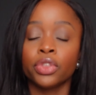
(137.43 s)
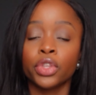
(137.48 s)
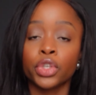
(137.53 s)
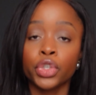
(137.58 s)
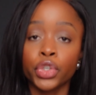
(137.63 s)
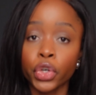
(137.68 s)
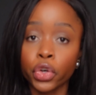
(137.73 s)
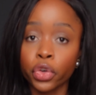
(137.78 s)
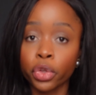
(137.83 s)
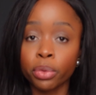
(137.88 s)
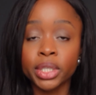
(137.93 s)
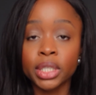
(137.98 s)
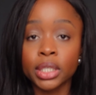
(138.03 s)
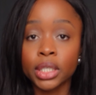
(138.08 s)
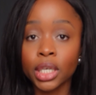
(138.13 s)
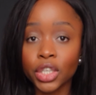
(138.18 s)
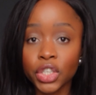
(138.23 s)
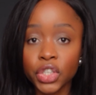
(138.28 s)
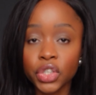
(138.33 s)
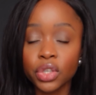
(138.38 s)
The
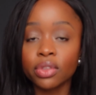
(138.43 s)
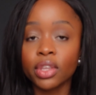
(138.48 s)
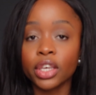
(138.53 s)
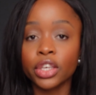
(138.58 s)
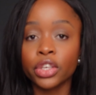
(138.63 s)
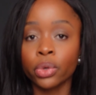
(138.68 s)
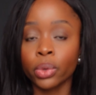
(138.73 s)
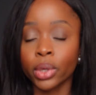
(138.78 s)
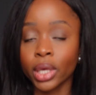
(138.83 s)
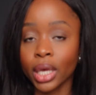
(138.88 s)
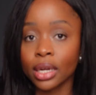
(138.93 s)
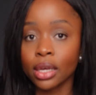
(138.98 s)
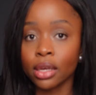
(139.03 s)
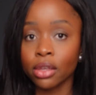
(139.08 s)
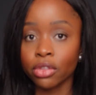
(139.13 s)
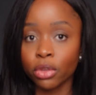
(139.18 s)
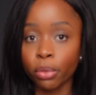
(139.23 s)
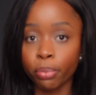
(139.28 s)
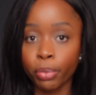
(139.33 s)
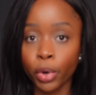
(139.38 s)
documentation that you get
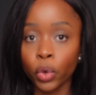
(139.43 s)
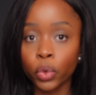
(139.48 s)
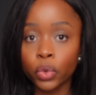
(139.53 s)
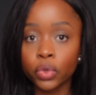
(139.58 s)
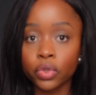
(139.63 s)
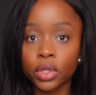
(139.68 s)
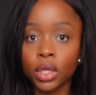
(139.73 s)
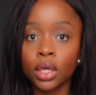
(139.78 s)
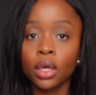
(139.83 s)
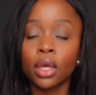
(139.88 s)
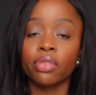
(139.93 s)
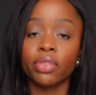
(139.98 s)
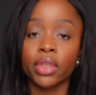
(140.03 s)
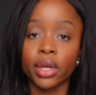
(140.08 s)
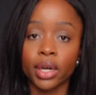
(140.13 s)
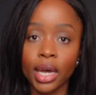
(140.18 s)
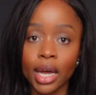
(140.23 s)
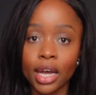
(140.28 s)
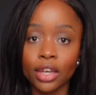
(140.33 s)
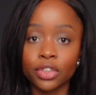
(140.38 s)
in the post
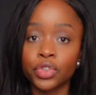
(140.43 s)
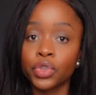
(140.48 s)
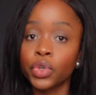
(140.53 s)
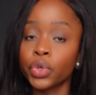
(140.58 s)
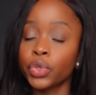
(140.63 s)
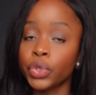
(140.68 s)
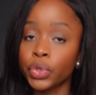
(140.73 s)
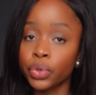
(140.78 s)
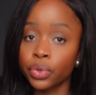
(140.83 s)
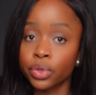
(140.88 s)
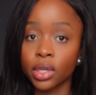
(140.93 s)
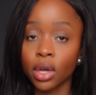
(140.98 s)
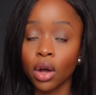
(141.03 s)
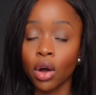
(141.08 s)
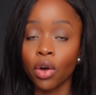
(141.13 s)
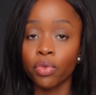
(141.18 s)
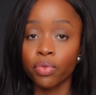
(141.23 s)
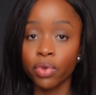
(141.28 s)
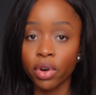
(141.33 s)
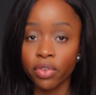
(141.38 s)
that has your
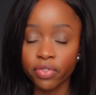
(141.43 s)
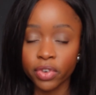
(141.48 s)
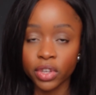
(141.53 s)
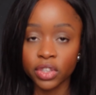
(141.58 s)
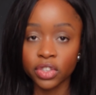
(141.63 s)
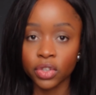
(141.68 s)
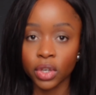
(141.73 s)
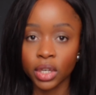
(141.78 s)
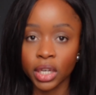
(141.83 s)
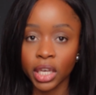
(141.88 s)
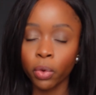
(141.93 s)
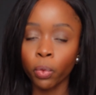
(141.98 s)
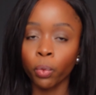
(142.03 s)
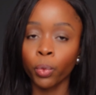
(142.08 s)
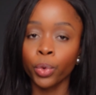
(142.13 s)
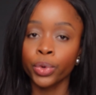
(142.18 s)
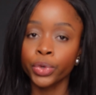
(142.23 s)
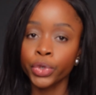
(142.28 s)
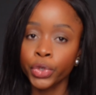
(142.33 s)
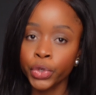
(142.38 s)
UTR reference on it
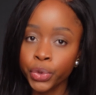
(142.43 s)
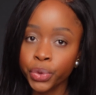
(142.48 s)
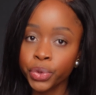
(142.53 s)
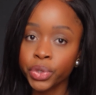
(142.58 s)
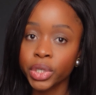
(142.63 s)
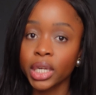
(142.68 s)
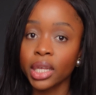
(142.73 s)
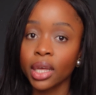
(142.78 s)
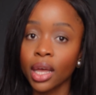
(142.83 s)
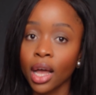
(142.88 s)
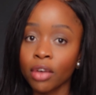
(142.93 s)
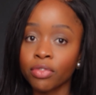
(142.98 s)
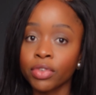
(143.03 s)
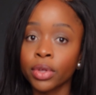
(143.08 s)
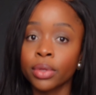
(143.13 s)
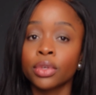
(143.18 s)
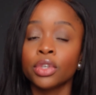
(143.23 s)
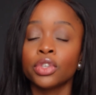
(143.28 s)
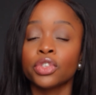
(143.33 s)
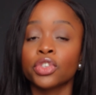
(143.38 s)
will usually have
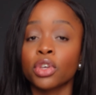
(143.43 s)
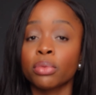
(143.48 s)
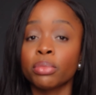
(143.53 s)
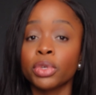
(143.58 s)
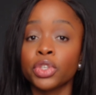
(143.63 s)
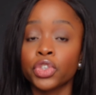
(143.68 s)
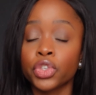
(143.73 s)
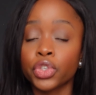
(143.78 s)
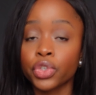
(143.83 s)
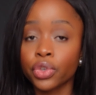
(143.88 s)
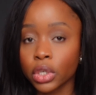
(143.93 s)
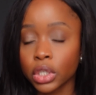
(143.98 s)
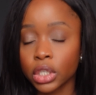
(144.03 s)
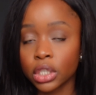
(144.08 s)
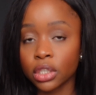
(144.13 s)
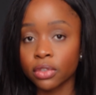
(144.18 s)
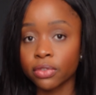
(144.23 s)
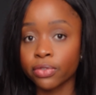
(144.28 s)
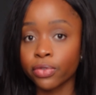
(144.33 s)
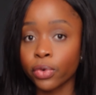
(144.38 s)
some
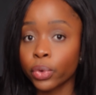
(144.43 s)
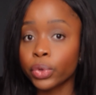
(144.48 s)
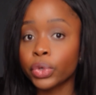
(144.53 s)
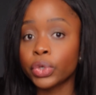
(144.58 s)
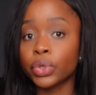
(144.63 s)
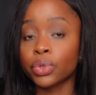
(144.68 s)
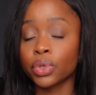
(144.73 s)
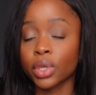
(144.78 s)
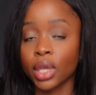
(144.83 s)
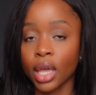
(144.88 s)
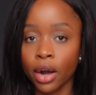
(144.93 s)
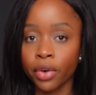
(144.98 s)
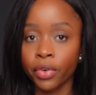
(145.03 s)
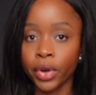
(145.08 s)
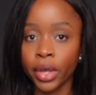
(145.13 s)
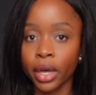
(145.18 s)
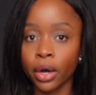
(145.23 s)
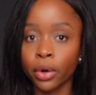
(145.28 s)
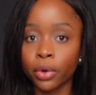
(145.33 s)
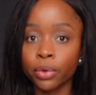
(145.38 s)
instructions for you to
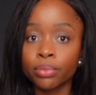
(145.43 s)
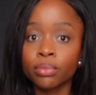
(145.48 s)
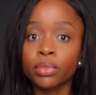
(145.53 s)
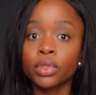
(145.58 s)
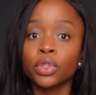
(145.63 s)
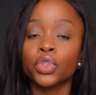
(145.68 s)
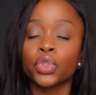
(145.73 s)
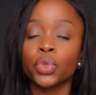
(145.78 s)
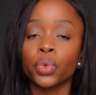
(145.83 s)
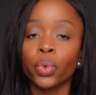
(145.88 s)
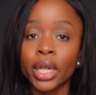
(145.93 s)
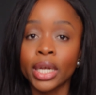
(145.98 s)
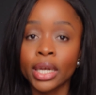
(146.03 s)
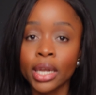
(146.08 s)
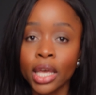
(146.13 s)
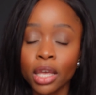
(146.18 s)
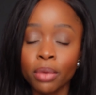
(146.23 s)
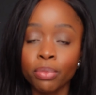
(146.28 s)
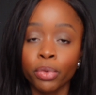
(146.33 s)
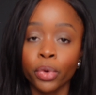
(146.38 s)
carry out to
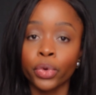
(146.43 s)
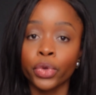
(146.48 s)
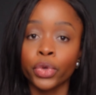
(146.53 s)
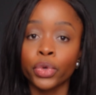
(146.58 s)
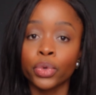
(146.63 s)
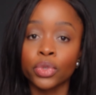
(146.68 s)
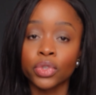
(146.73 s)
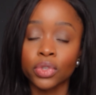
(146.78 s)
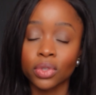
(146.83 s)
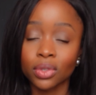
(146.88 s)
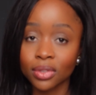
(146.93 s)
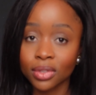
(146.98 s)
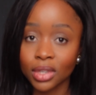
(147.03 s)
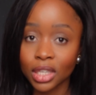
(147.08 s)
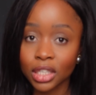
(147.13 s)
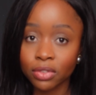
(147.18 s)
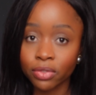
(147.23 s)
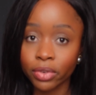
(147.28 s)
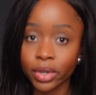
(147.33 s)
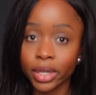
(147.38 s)
enable you
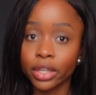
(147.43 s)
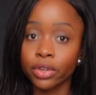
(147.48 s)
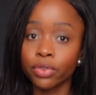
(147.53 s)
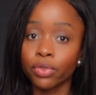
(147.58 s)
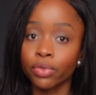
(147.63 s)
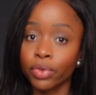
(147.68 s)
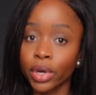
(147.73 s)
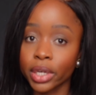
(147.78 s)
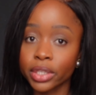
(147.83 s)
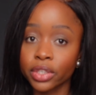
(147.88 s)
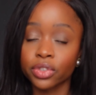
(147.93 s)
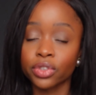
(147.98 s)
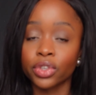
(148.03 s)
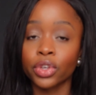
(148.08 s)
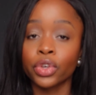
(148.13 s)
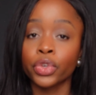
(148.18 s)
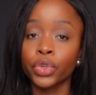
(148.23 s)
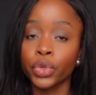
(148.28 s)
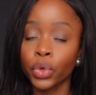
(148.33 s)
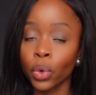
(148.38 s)
successfully
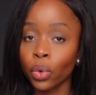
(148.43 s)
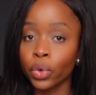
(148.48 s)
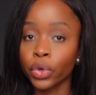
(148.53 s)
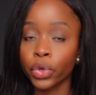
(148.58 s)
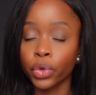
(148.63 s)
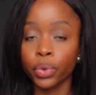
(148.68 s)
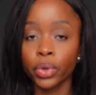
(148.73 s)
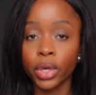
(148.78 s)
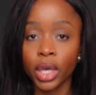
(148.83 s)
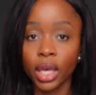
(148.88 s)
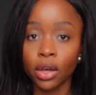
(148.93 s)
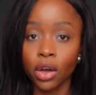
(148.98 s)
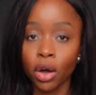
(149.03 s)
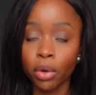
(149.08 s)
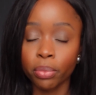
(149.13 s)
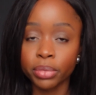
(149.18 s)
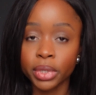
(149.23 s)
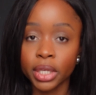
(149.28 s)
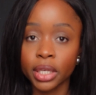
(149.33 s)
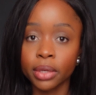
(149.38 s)
register your UK
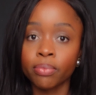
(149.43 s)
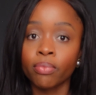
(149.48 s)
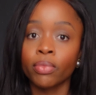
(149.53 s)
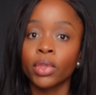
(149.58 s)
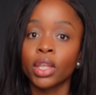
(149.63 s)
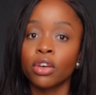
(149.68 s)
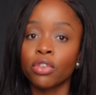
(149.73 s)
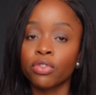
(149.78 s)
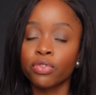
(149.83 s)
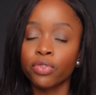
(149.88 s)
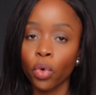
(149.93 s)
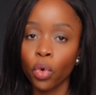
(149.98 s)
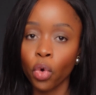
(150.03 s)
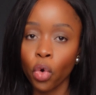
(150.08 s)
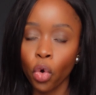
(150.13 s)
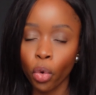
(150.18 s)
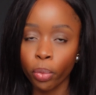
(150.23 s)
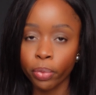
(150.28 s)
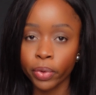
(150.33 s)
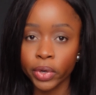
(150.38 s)
company for
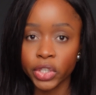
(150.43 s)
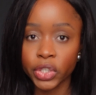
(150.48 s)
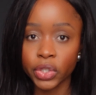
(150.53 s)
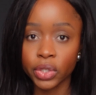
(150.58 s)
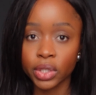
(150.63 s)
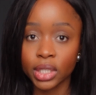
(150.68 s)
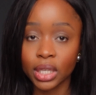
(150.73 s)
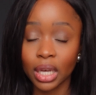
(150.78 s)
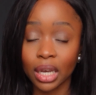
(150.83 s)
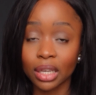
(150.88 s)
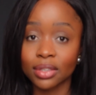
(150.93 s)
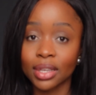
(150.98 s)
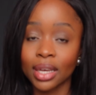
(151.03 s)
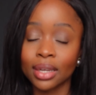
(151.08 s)
corporation tax.